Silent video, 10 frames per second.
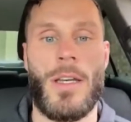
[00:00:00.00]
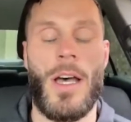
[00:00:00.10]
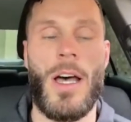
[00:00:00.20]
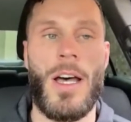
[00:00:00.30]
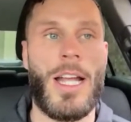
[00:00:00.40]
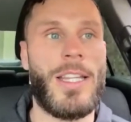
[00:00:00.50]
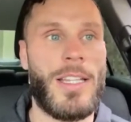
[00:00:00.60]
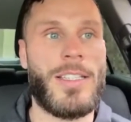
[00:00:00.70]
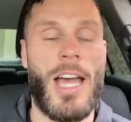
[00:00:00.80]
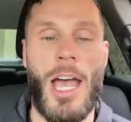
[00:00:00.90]
I think
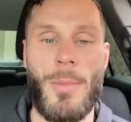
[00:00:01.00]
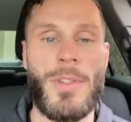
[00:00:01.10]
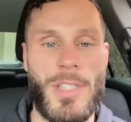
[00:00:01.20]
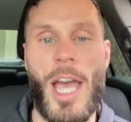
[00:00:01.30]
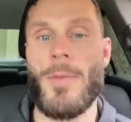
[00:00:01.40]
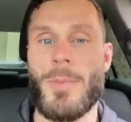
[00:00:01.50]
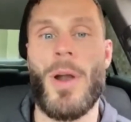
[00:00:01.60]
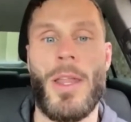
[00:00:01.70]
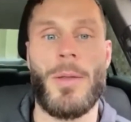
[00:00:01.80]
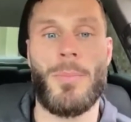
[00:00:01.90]
the time is
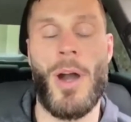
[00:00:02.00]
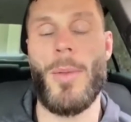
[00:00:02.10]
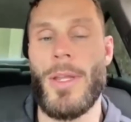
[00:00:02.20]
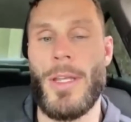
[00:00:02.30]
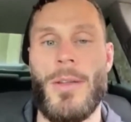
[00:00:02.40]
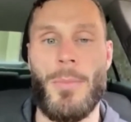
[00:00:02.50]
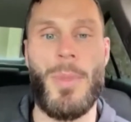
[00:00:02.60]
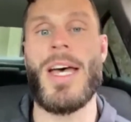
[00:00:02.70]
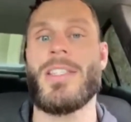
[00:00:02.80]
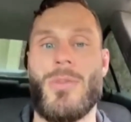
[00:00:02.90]
probably
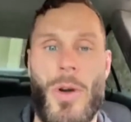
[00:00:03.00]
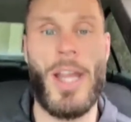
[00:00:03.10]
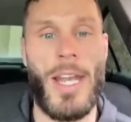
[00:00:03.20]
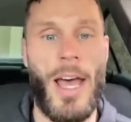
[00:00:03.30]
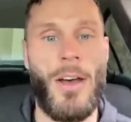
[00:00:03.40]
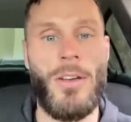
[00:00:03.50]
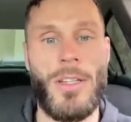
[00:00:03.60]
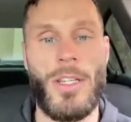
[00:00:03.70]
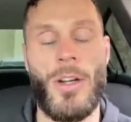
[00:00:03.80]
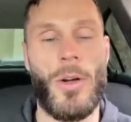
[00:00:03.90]
best right now.
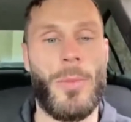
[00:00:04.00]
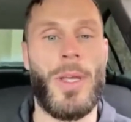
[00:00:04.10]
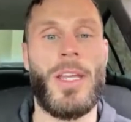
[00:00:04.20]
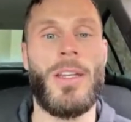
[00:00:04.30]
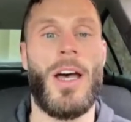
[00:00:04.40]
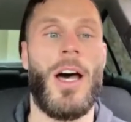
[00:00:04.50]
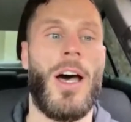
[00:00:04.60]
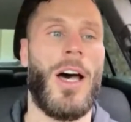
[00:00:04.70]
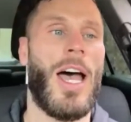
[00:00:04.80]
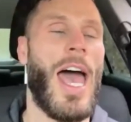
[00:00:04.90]
You know what I mean?
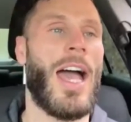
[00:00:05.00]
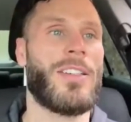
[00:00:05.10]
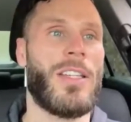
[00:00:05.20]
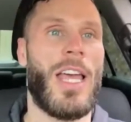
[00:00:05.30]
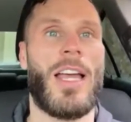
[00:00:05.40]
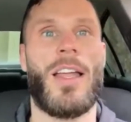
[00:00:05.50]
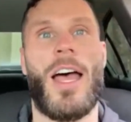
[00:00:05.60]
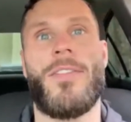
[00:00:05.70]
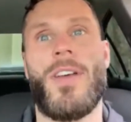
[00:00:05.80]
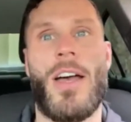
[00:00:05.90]
Actually,
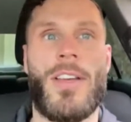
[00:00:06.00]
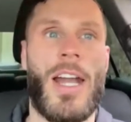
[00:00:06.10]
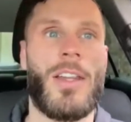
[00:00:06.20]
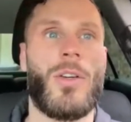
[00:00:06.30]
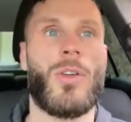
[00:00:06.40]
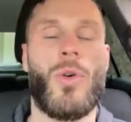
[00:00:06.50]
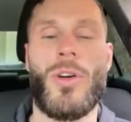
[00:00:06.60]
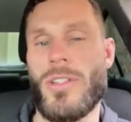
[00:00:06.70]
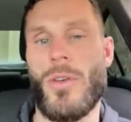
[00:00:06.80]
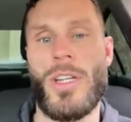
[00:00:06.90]
I've got a little
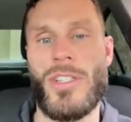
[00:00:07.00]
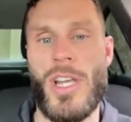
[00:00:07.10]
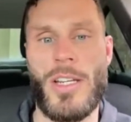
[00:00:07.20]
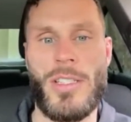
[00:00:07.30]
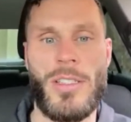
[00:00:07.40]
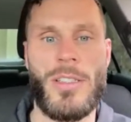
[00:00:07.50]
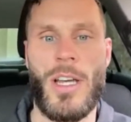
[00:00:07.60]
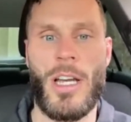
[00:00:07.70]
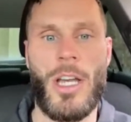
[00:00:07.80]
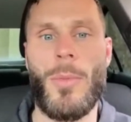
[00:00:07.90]
cortisone injection
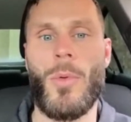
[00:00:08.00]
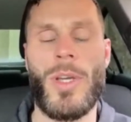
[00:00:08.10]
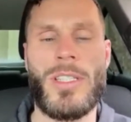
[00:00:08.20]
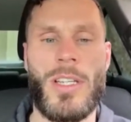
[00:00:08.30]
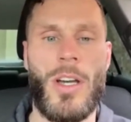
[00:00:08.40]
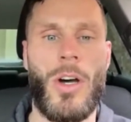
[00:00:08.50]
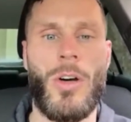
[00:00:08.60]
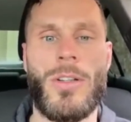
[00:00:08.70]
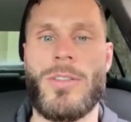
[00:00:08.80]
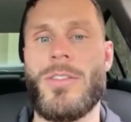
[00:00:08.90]
a couple weeks
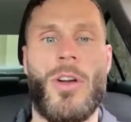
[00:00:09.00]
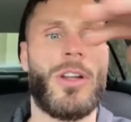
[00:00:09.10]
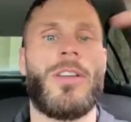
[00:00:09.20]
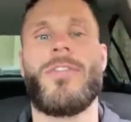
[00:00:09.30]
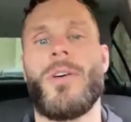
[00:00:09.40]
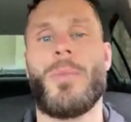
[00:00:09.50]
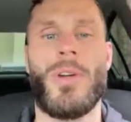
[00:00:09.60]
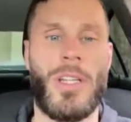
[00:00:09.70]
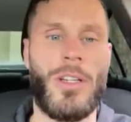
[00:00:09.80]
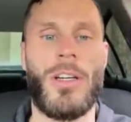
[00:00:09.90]
ago. It's starting to feel
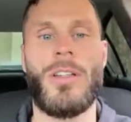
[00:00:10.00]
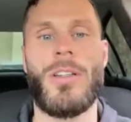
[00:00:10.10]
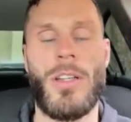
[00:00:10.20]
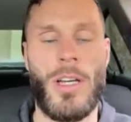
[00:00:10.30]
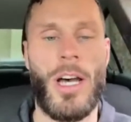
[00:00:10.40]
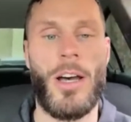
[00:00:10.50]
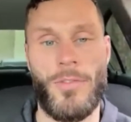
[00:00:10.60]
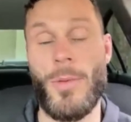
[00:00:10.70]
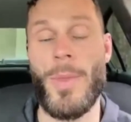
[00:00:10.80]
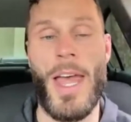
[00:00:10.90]
pretty good
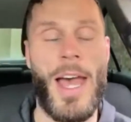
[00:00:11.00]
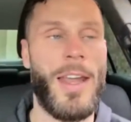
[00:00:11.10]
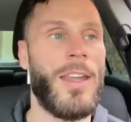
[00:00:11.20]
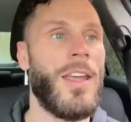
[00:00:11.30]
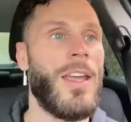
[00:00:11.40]
from that.